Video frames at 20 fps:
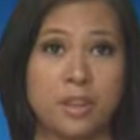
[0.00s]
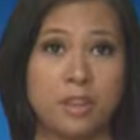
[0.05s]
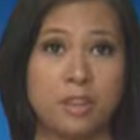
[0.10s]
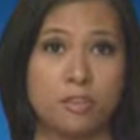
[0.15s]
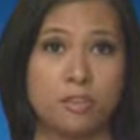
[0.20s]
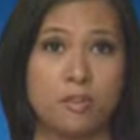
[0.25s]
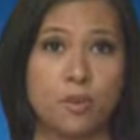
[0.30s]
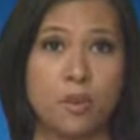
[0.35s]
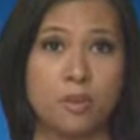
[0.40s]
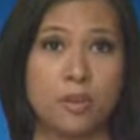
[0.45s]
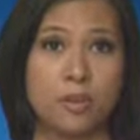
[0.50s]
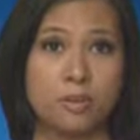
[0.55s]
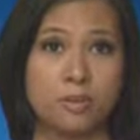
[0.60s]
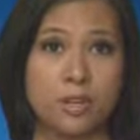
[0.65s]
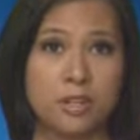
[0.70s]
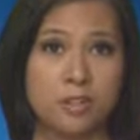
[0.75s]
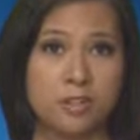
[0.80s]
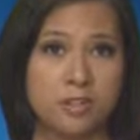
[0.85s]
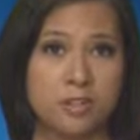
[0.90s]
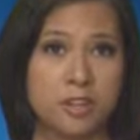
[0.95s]
The four-year
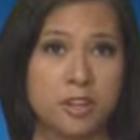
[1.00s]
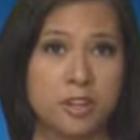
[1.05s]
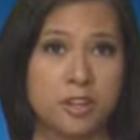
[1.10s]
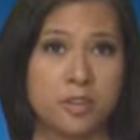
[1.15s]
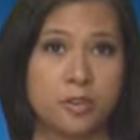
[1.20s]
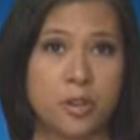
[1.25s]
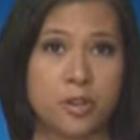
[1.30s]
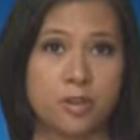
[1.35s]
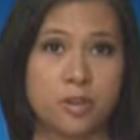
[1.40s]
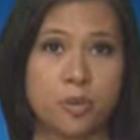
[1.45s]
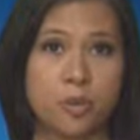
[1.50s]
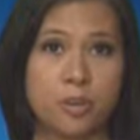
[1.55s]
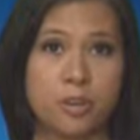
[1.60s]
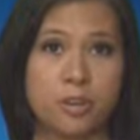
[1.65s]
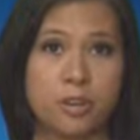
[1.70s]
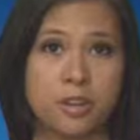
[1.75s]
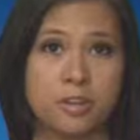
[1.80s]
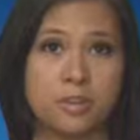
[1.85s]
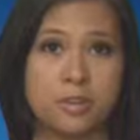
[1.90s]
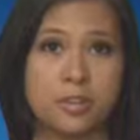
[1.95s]
research contract
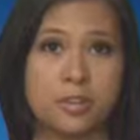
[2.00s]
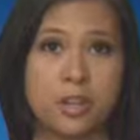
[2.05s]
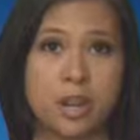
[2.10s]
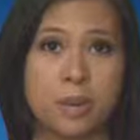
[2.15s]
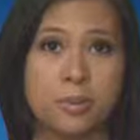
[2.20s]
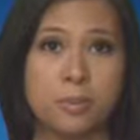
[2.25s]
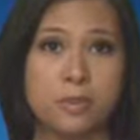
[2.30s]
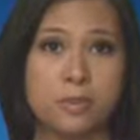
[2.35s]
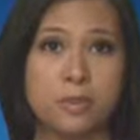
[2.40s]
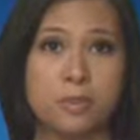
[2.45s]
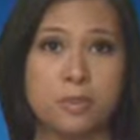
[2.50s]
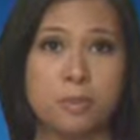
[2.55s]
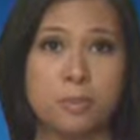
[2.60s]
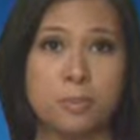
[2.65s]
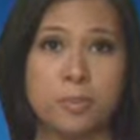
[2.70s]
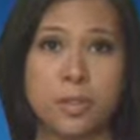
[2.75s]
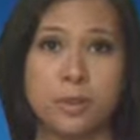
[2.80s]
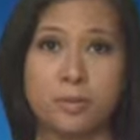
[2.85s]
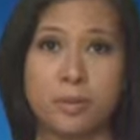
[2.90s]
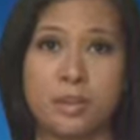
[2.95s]
awarded under DARPA's
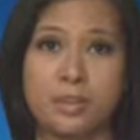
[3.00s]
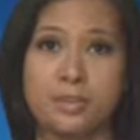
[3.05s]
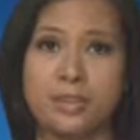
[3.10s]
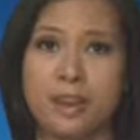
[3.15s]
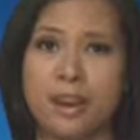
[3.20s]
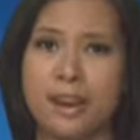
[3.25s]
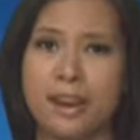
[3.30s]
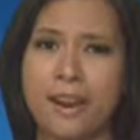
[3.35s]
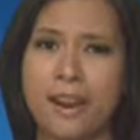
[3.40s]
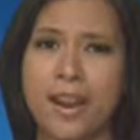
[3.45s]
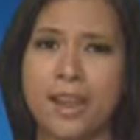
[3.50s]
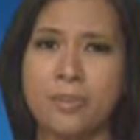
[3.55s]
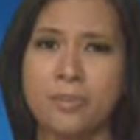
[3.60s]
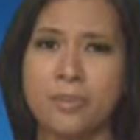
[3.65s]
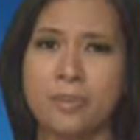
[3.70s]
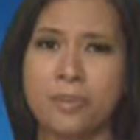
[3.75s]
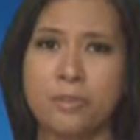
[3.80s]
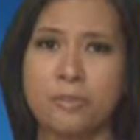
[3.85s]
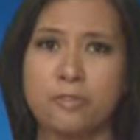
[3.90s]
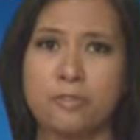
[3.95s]
Ubiquitous High
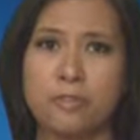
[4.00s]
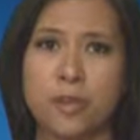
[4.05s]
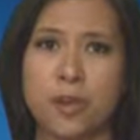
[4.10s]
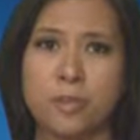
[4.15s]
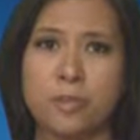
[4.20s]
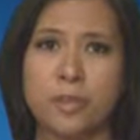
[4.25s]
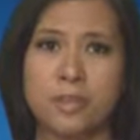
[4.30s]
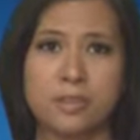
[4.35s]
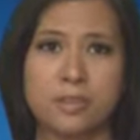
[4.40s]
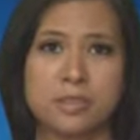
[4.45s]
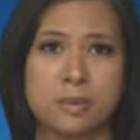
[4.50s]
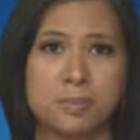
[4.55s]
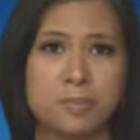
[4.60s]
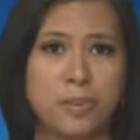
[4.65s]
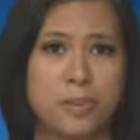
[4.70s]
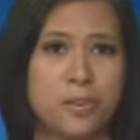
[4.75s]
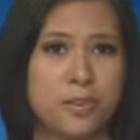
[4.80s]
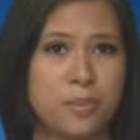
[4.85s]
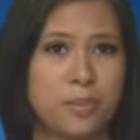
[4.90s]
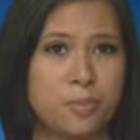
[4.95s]
Performance
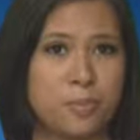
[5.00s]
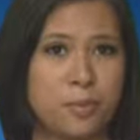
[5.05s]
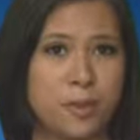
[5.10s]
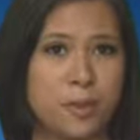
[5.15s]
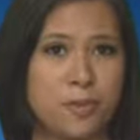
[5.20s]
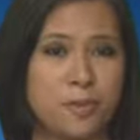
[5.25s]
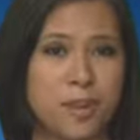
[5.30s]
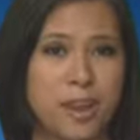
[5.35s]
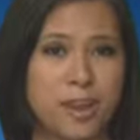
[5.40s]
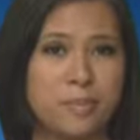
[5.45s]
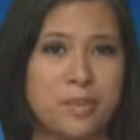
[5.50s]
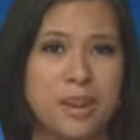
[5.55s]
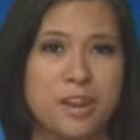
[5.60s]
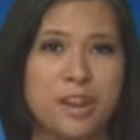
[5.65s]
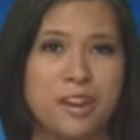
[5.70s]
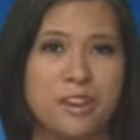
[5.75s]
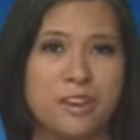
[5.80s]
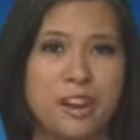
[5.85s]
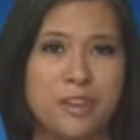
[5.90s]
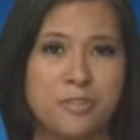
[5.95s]
Computing Program
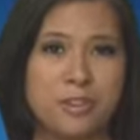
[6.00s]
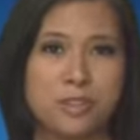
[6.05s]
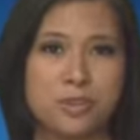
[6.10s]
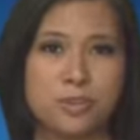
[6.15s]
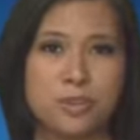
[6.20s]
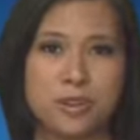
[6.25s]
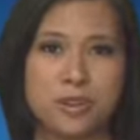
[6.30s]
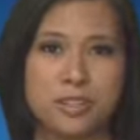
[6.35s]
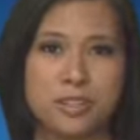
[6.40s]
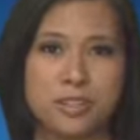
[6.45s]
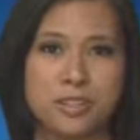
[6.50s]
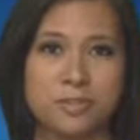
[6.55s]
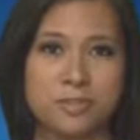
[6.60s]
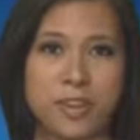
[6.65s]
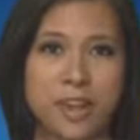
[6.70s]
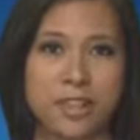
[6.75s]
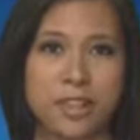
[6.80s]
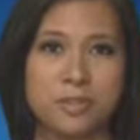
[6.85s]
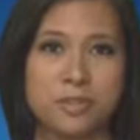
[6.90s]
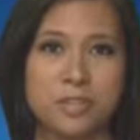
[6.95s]
covers work to
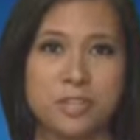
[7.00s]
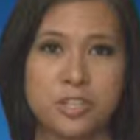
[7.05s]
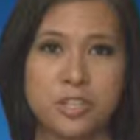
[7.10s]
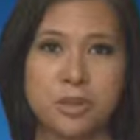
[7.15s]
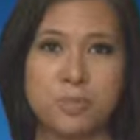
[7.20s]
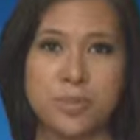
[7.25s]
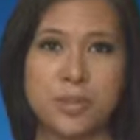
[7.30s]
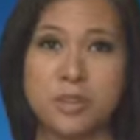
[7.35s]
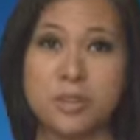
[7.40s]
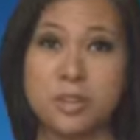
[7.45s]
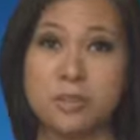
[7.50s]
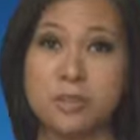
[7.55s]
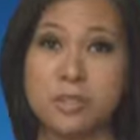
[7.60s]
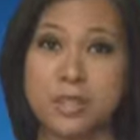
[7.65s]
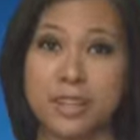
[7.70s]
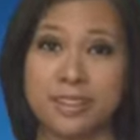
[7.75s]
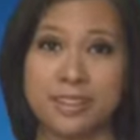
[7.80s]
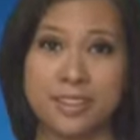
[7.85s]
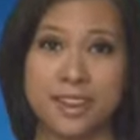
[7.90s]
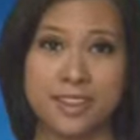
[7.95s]
develop GPU
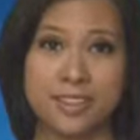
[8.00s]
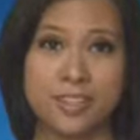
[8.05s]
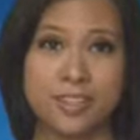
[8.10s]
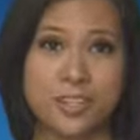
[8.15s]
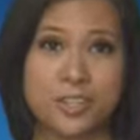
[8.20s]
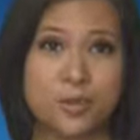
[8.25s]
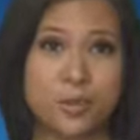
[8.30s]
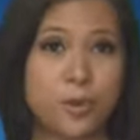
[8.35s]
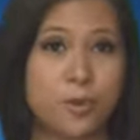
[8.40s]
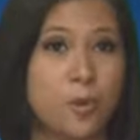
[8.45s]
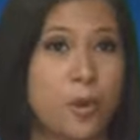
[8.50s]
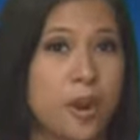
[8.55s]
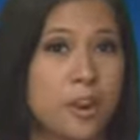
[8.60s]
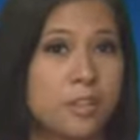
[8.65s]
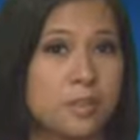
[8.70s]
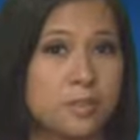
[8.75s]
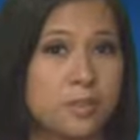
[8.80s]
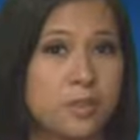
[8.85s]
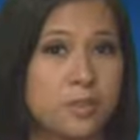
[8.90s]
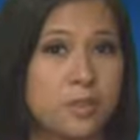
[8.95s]
technologies
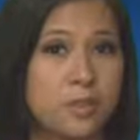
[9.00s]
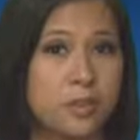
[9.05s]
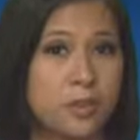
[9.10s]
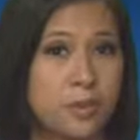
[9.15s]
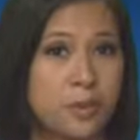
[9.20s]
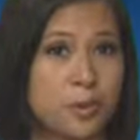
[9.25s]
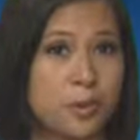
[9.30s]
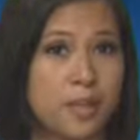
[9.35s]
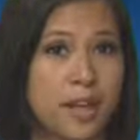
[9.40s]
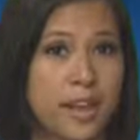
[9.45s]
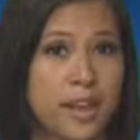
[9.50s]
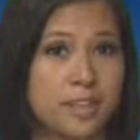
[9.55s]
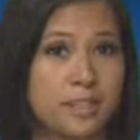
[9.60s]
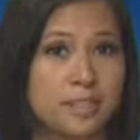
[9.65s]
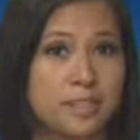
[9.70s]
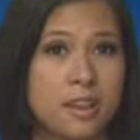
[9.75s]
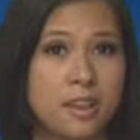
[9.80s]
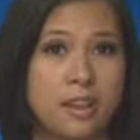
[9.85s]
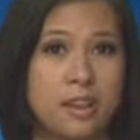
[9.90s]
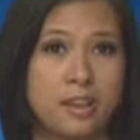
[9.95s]
required to build a new
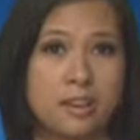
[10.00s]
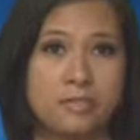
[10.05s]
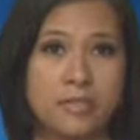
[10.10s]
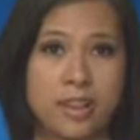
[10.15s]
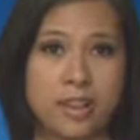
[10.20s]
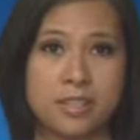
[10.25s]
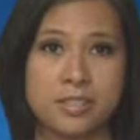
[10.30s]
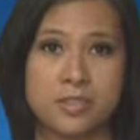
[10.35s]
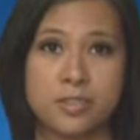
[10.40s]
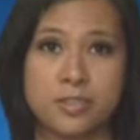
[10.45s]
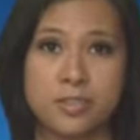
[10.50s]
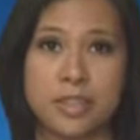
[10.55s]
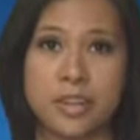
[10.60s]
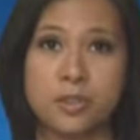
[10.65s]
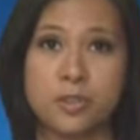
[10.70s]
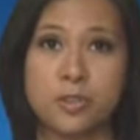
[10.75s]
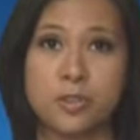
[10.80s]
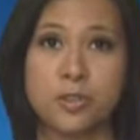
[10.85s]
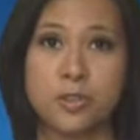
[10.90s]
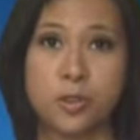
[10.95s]
class of
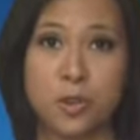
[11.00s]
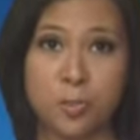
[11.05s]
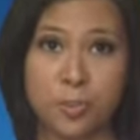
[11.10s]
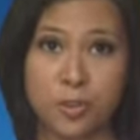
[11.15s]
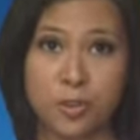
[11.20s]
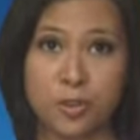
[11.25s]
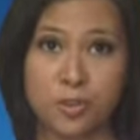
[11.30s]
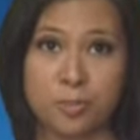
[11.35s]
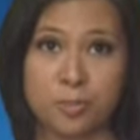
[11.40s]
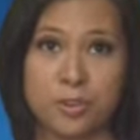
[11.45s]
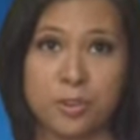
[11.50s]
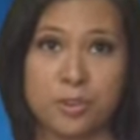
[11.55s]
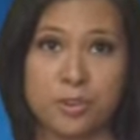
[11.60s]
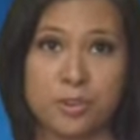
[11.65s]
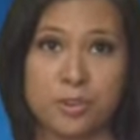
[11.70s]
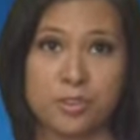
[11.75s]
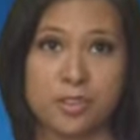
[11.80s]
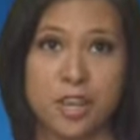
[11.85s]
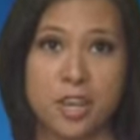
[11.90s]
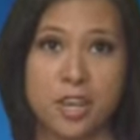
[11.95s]
exascale
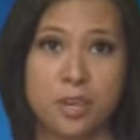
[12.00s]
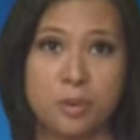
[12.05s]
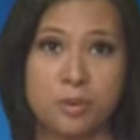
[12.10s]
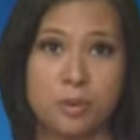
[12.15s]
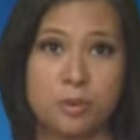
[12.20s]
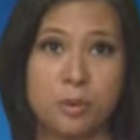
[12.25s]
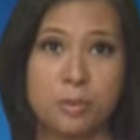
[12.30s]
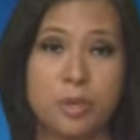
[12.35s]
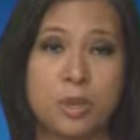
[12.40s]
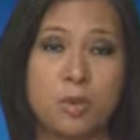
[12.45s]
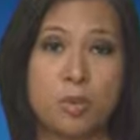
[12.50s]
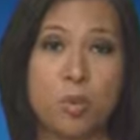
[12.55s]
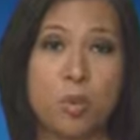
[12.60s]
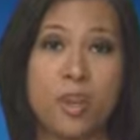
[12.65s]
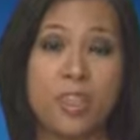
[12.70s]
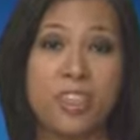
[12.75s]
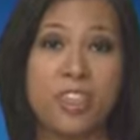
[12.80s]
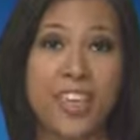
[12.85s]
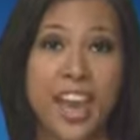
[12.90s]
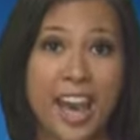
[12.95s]
supercomputers, which will be
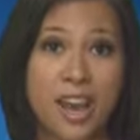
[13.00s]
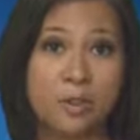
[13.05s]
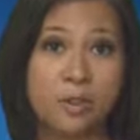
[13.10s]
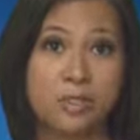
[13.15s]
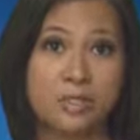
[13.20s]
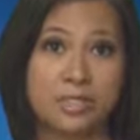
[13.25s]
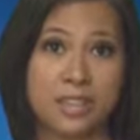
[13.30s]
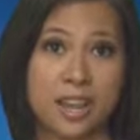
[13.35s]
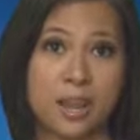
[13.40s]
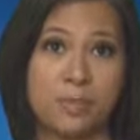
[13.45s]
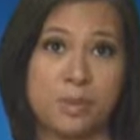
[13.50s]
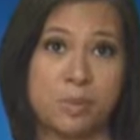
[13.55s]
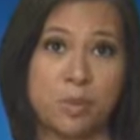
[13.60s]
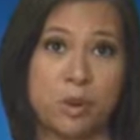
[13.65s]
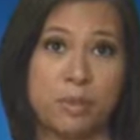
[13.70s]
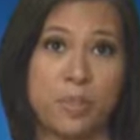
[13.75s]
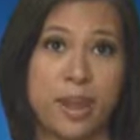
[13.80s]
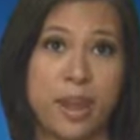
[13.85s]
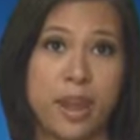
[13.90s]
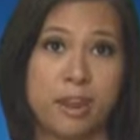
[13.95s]
1,000 times
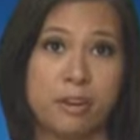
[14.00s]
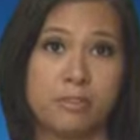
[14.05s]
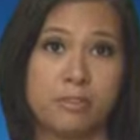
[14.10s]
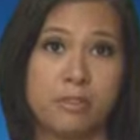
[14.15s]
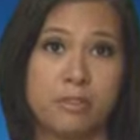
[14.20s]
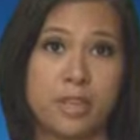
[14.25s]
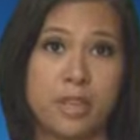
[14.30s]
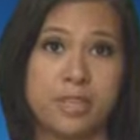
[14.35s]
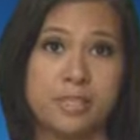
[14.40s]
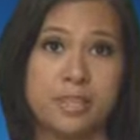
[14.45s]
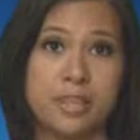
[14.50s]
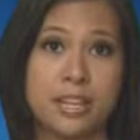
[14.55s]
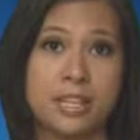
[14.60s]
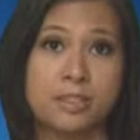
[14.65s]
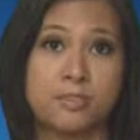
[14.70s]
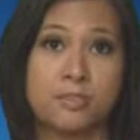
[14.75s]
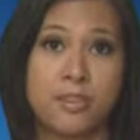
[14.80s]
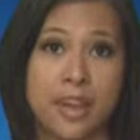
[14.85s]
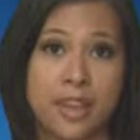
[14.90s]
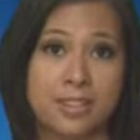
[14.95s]
more powerful than
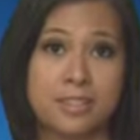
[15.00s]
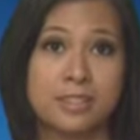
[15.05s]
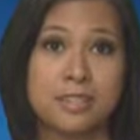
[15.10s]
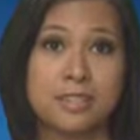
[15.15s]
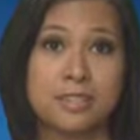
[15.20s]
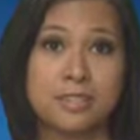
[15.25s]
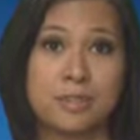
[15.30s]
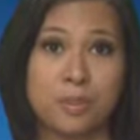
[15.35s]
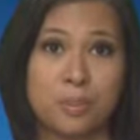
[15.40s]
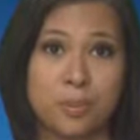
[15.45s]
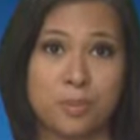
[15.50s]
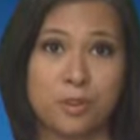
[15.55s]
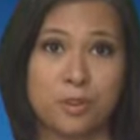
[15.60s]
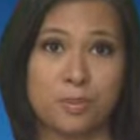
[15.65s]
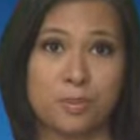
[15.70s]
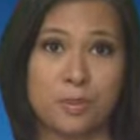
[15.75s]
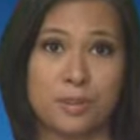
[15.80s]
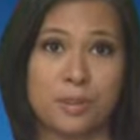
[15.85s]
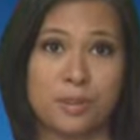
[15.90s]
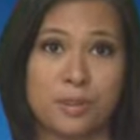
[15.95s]
today's fastest
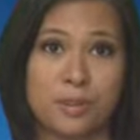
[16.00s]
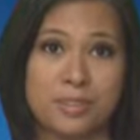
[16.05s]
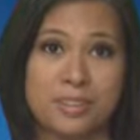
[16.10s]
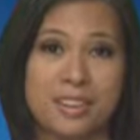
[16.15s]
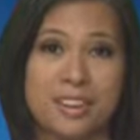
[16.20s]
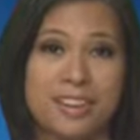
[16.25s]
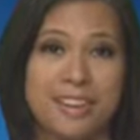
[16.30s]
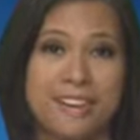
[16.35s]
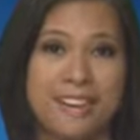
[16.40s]
supercomputers.